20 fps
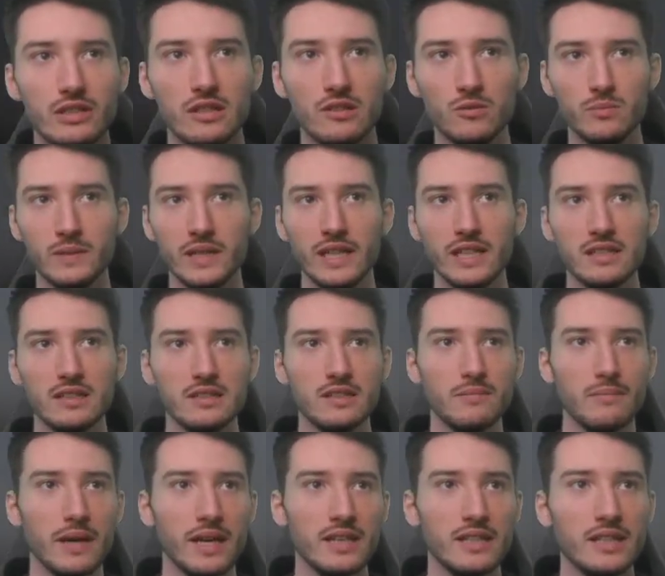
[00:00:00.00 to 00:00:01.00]
Illuminator in the
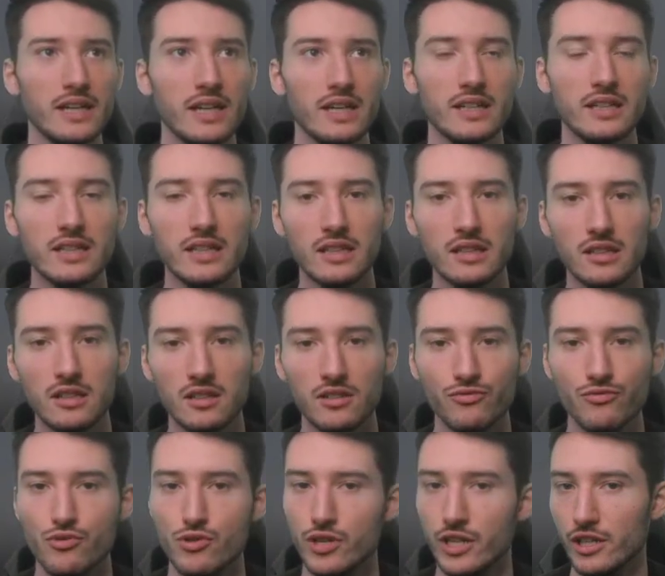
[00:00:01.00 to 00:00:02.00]
main deck
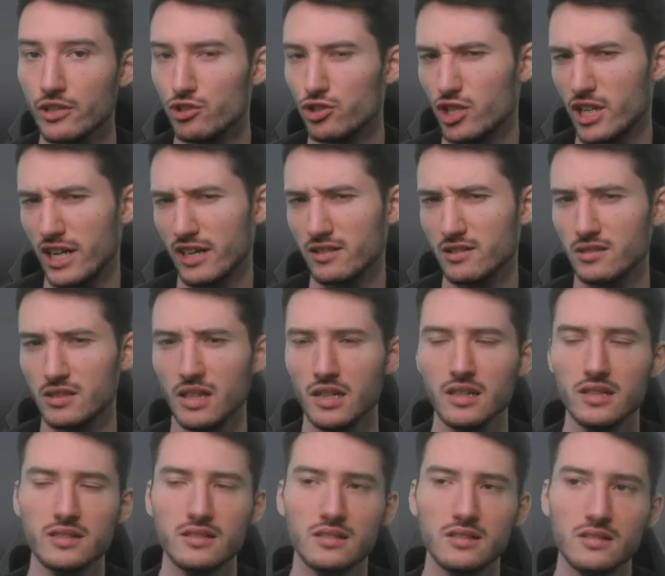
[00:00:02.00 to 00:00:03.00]
for another
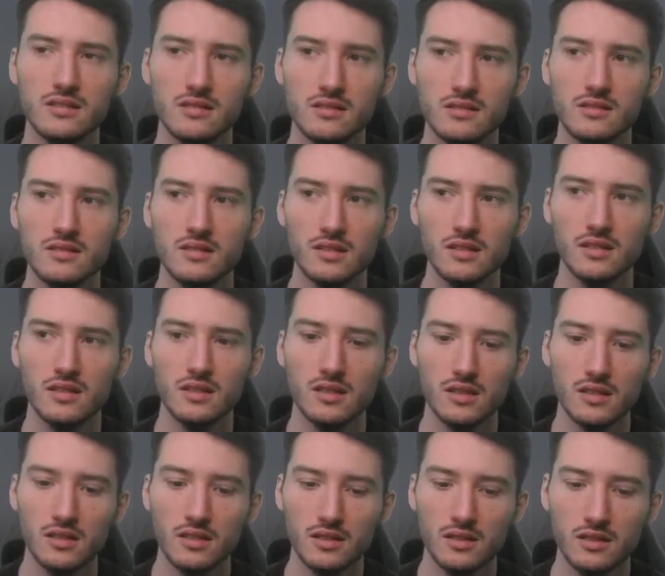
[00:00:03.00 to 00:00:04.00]
Shacklegeist.
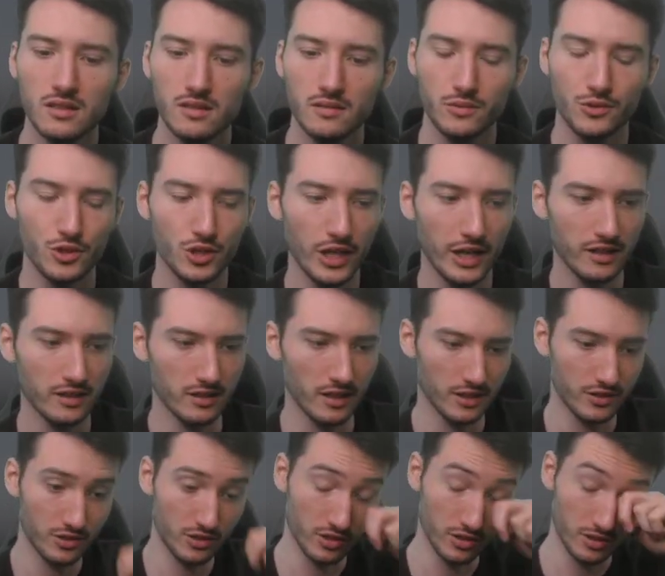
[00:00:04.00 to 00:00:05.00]

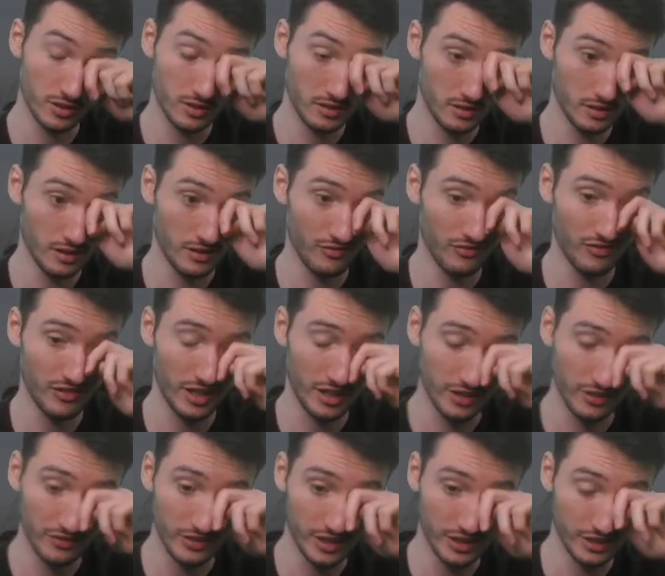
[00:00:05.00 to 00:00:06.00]
Shacklegeist just very,
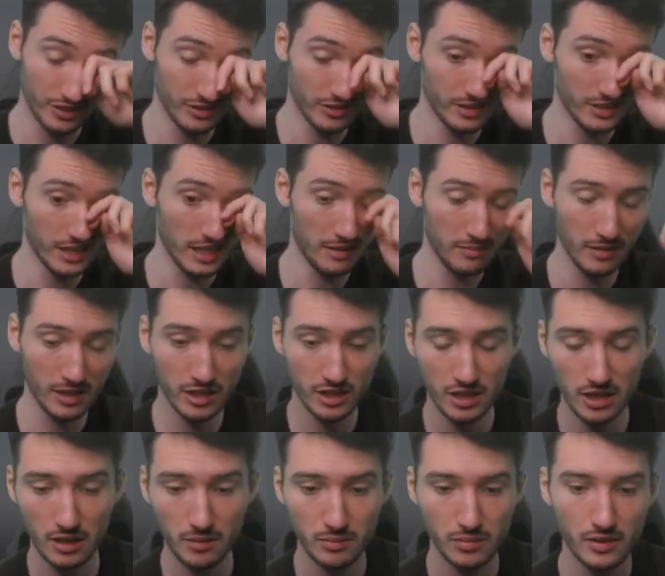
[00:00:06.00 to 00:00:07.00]
very good in that
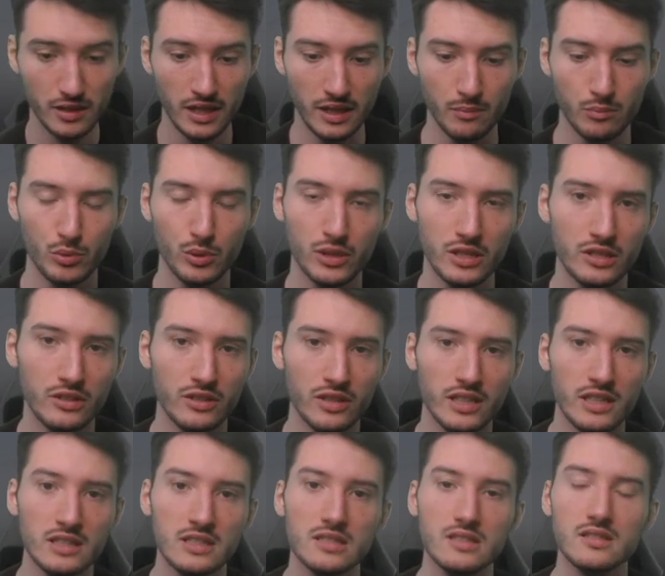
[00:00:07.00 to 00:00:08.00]
matchup and pretty good
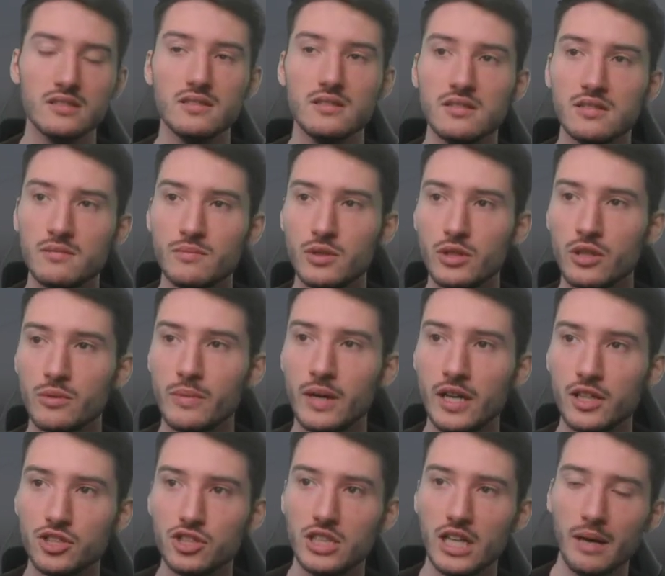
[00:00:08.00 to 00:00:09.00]
against the mirror
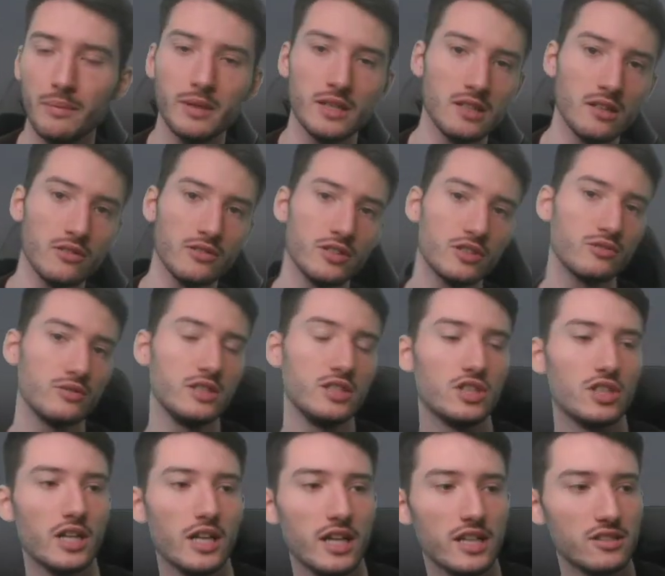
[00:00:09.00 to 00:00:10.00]
match, tapping down the
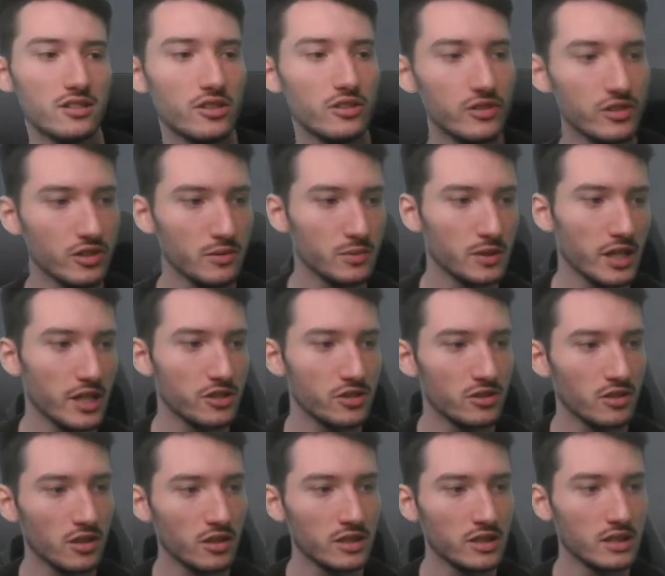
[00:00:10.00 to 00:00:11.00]
creature that has Curious Obsession
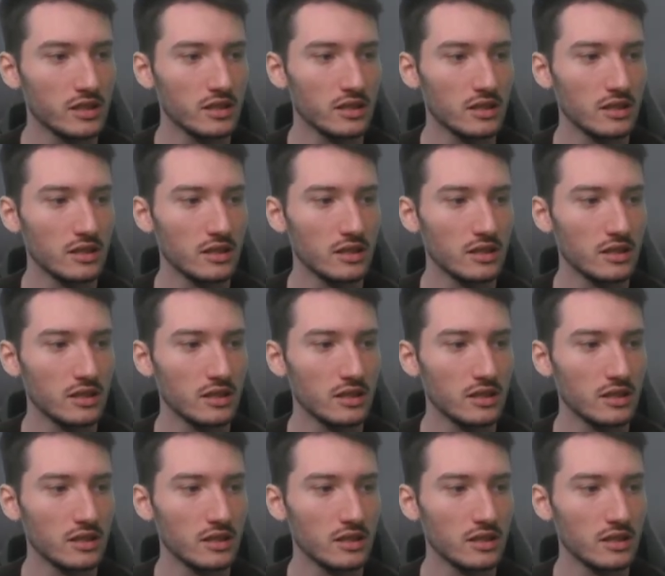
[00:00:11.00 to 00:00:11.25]
on it.